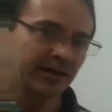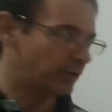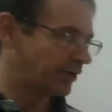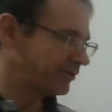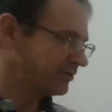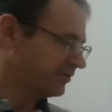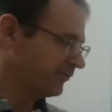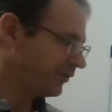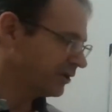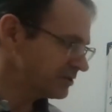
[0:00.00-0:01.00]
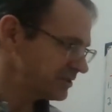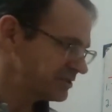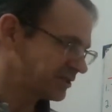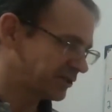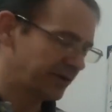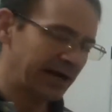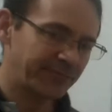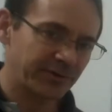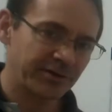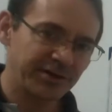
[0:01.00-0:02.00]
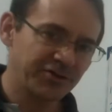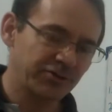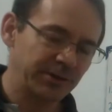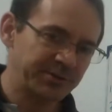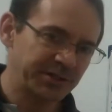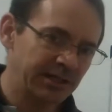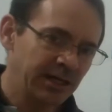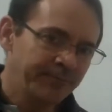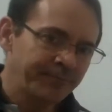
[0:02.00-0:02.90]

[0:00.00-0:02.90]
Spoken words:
whether it's the functions, the graph, or the description,